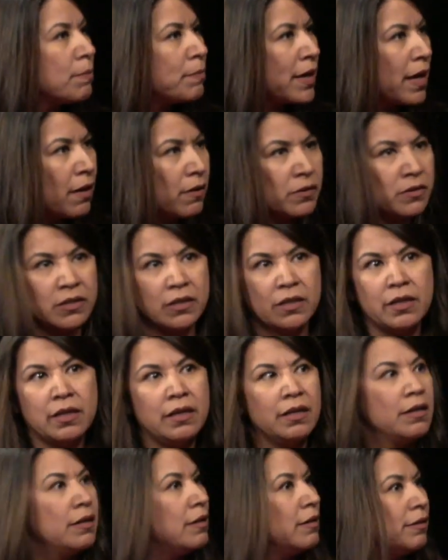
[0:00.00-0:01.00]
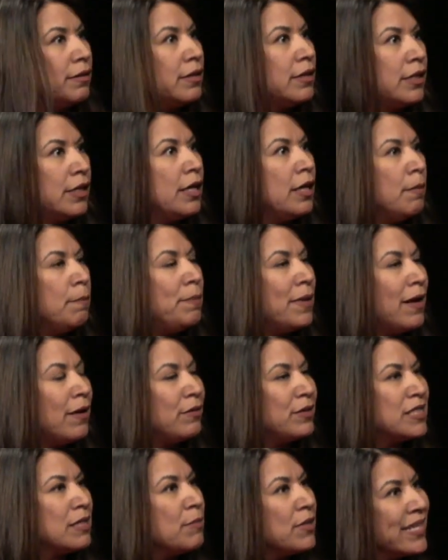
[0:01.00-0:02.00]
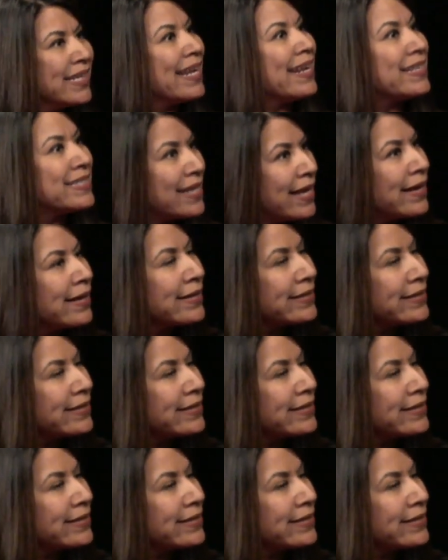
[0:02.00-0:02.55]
about some of the gangs that